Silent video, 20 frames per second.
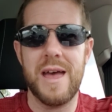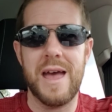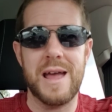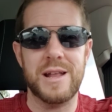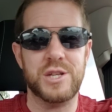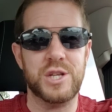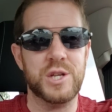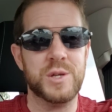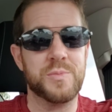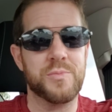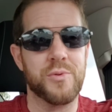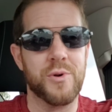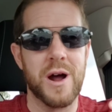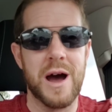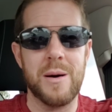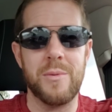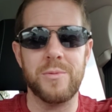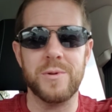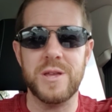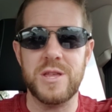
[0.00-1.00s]
and she's
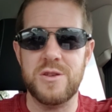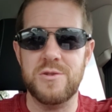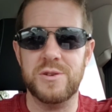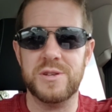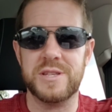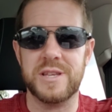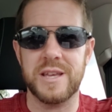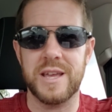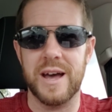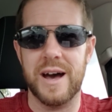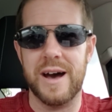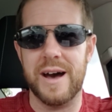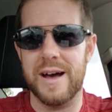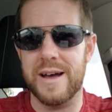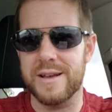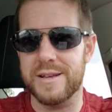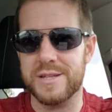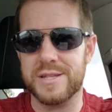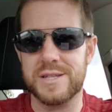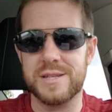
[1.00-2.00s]
probably used to
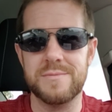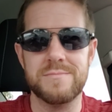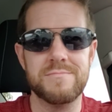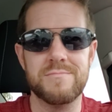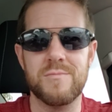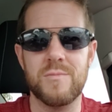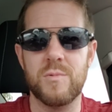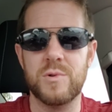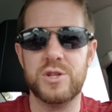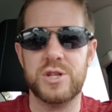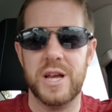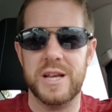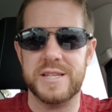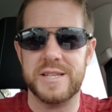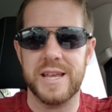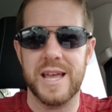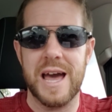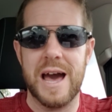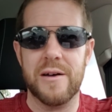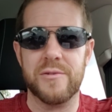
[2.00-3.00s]
guys
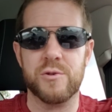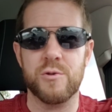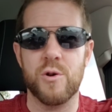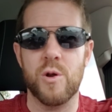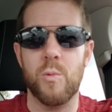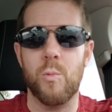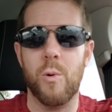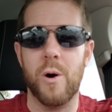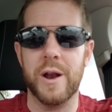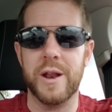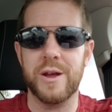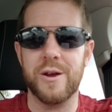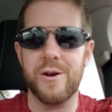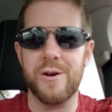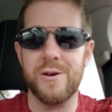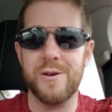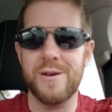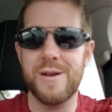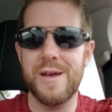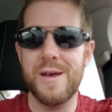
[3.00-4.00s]
chasing after her and wanting
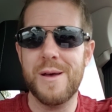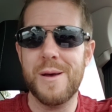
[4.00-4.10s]
her,